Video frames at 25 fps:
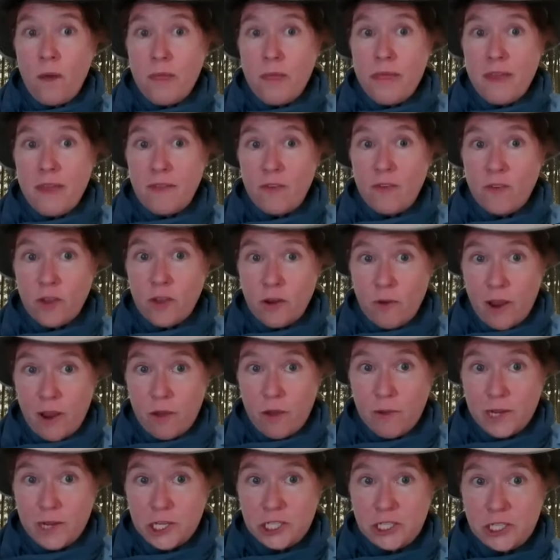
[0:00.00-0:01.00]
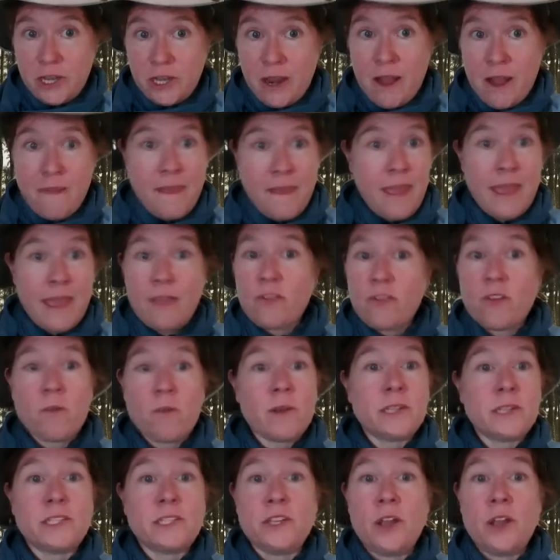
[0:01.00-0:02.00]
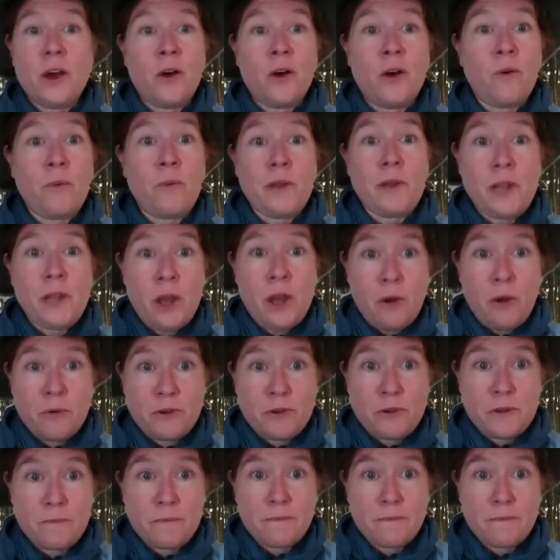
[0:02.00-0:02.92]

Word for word: is a great question, and the answer is no, we don't.